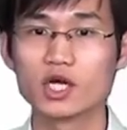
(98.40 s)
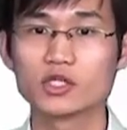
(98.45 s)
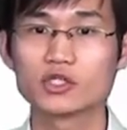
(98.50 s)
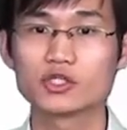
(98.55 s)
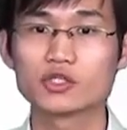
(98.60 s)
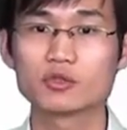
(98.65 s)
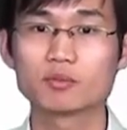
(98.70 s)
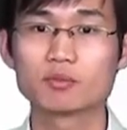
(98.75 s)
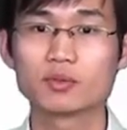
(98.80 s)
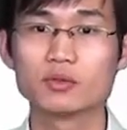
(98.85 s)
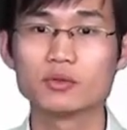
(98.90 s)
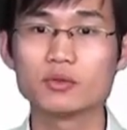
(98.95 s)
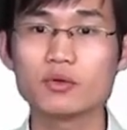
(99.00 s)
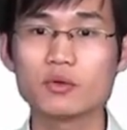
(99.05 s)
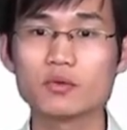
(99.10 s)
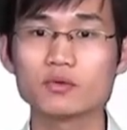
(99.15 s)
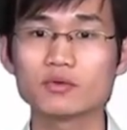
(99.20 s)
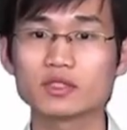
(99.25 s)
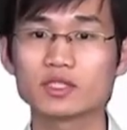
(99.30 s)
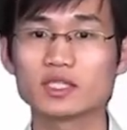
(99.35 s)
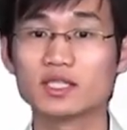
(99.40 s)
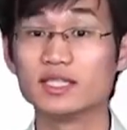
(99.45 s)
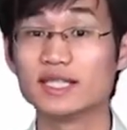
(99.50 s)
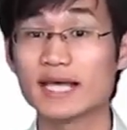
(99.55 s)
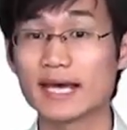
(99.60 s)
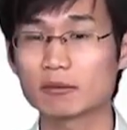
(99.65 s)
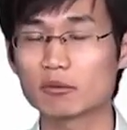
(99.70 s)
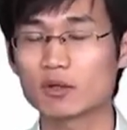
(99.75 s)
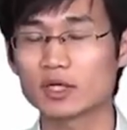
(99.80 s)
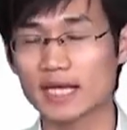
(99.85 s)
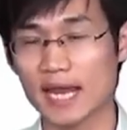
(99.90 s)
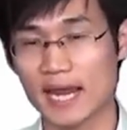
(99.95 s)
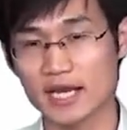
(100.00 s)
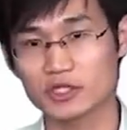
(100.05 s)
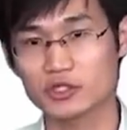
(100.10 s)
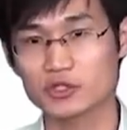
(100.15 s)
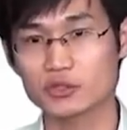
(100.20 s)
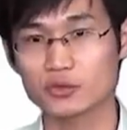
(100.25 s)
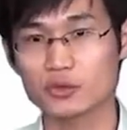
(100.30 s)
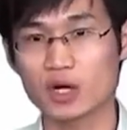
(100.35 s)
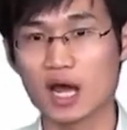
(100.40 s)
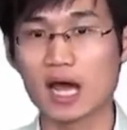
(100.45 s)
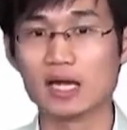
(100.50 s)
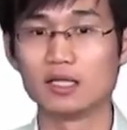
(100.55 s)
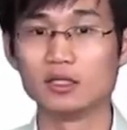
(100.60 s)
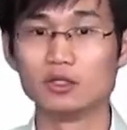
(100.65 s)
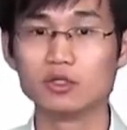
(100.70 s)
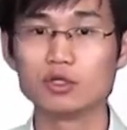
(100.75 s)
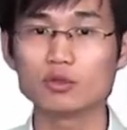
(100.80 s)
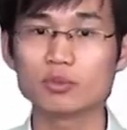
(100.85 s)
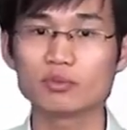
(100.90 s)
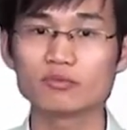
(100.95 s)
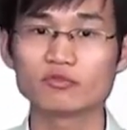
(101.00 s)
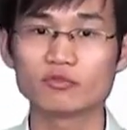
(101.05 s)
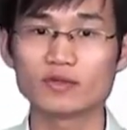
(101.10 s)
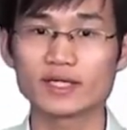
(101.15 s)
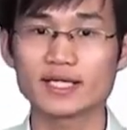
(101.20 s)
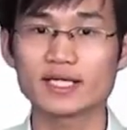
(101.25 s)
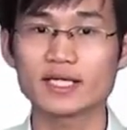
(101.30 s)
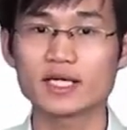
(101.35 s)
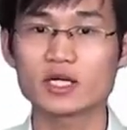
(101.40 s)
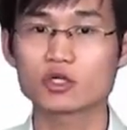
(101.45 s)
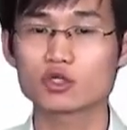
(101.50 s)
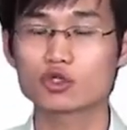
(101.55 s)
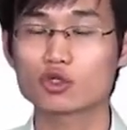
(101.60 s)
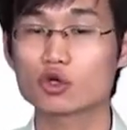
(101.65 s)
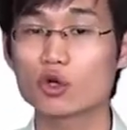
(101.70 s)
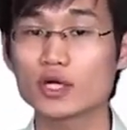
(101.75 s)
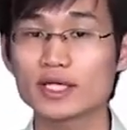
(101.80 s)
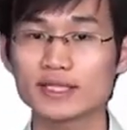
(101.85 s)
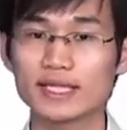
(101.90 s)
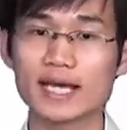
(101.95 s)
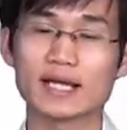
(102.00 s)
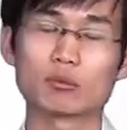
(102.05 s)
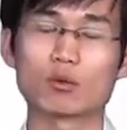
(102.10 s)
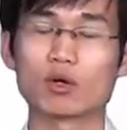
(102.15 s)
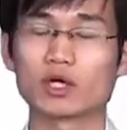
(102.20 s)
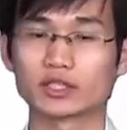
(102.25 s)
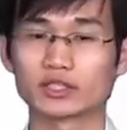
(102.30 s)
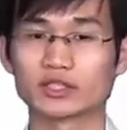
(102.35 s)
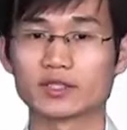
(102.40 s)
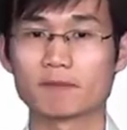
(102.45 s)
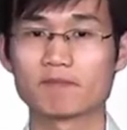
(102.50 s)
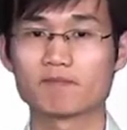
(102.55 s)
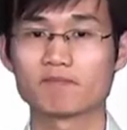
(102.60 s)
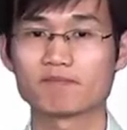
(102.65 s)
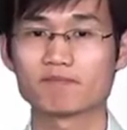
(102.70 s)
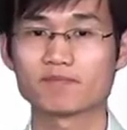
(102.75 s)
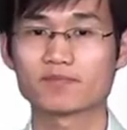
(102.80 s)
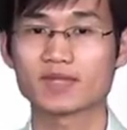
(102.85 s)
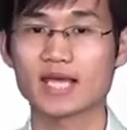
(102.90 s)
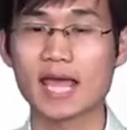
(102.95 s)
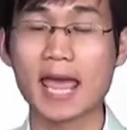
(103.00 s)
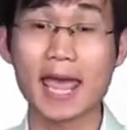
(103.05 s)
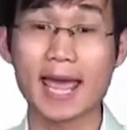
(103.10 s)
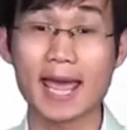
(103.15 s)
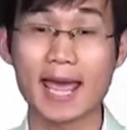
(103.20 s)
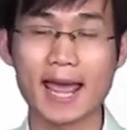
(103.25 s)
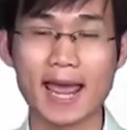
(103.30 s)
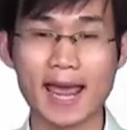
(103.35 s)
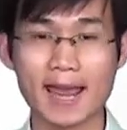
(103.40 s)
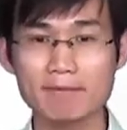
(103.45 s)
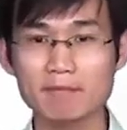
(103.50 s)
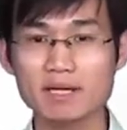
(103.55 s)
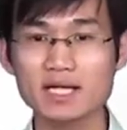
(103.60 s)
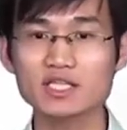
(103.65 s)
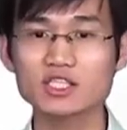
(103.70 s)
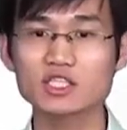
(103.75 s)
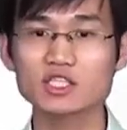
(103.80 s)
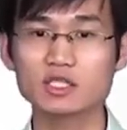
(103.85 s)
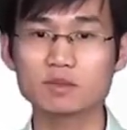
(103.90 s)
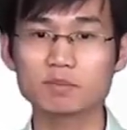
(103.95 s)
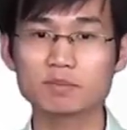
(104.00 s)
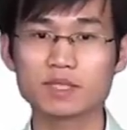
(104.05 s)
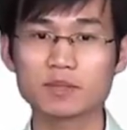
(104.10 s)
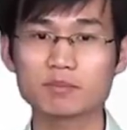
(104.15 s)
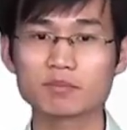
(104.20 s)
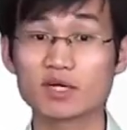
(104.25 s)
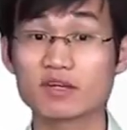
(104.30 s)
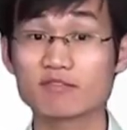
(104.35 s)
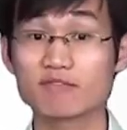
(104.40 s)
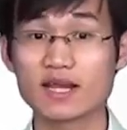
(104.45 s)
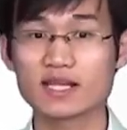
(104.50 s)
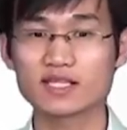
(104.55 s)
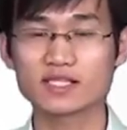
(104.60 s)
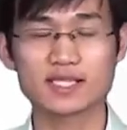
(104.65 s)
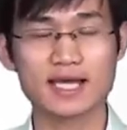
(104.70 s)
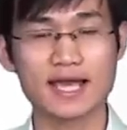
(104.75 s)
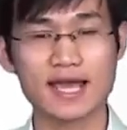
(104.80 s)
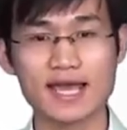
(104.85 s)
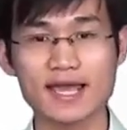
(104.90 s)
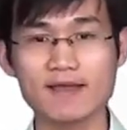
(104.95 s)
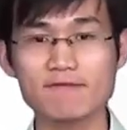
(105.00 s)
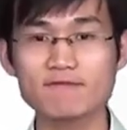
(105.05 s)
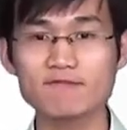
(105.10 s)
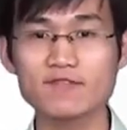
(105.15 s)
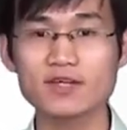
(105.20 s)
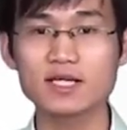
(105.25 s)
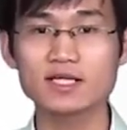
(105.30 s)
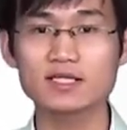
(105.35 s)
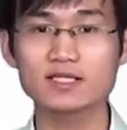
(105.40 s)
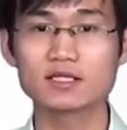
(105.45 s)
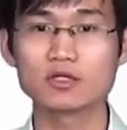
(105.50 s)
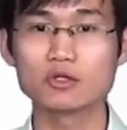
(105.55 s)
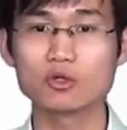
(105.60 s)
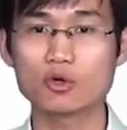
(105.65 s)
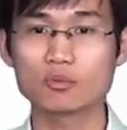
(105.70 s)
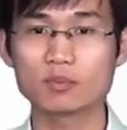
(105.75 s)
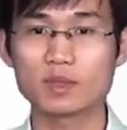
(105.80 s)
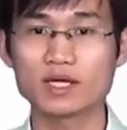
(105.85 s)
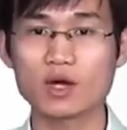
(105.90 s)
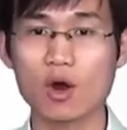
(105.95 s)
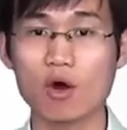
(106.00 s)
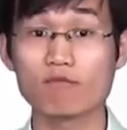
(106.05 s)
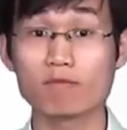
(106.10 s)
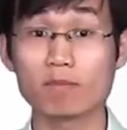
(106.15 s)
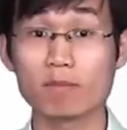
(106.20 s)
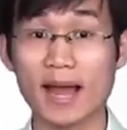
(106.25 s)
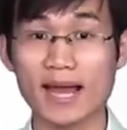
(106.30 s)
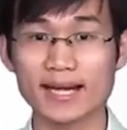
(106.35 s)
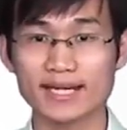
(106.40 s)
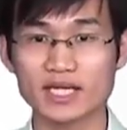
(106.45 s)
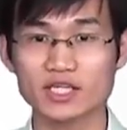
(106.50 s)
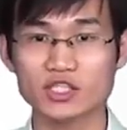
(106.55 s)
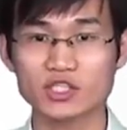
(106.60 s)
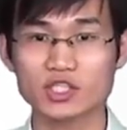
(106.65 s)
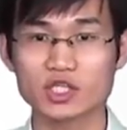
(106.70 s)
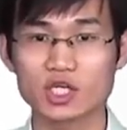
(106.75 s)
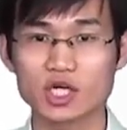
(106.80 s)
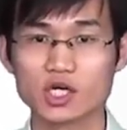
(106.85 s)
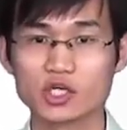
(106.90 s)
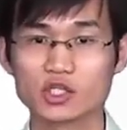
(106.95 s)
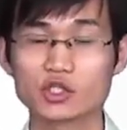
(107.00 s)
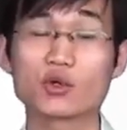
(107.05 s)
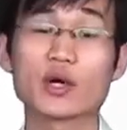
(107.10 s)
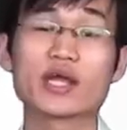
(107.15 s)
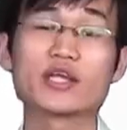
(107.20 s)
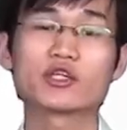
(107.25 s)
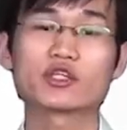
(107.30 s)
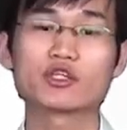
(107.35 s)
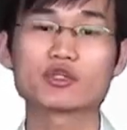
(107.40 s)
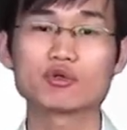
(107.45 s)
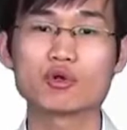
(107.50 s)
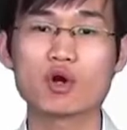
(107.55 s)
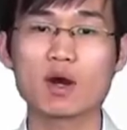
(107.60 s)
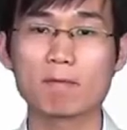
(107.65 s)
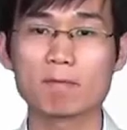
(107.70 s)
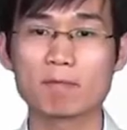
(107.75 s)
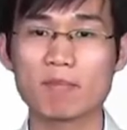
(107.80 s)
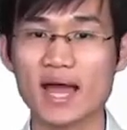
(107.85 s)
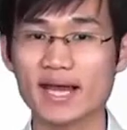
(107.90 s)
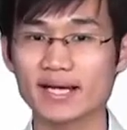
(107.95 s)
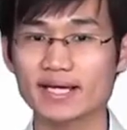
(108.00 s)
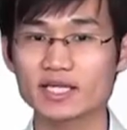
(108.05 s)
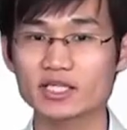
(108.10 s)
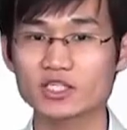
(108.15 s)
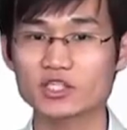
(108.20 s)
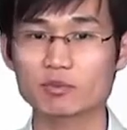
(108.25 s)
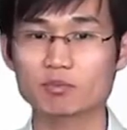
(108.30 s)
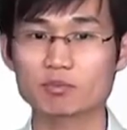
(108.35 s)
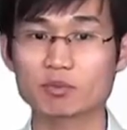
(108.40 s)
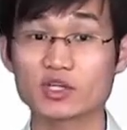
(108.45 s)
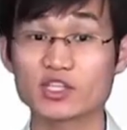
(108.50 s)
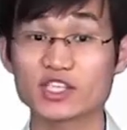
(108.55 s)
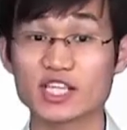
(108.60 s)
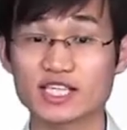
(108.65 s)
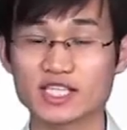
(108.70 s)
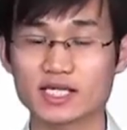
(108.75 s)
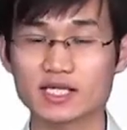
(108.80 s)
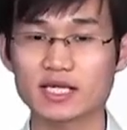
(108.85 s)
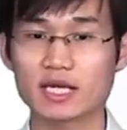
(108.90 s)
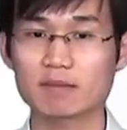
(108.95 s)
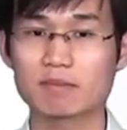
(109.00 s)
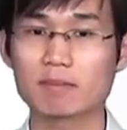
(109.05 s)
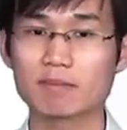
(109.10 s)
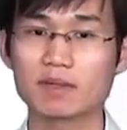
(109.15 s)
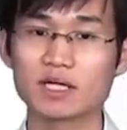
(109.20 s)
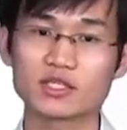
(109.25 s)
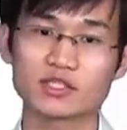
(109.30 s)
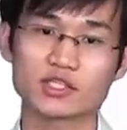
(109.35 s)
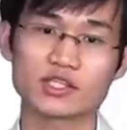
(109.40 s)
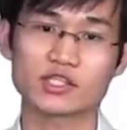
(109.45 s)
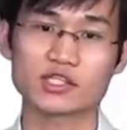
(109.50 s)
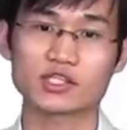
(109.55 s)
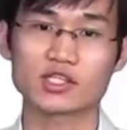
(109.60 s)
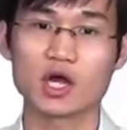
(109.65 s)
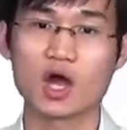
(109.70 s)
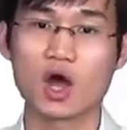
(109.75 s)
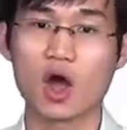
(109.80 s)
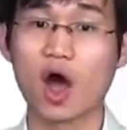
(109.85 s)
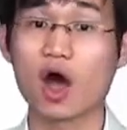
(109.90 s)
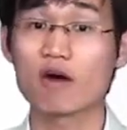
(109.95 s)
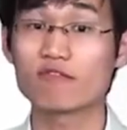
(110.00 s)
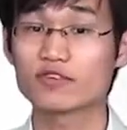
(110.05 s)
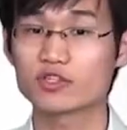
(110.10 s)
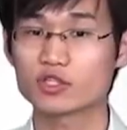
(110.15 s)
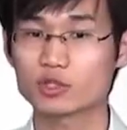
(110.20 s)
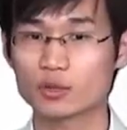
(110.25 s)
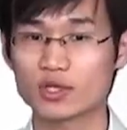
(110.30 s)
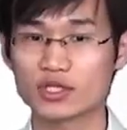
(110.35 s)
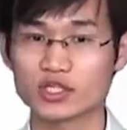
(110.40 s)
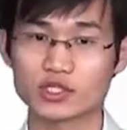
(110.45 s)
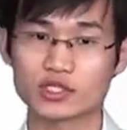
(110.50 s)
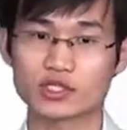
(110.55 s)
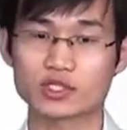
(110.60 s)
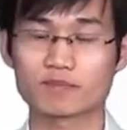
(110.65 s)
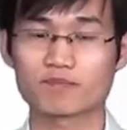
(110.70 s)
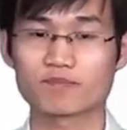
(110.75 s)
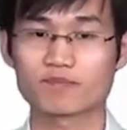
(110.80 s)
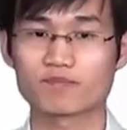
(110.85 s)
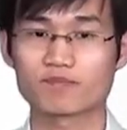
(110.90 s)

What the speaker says: to prune the network into a loop-free tree network. MSTP prevents infinite looping of packets to ensure packet processing capabilities of switches.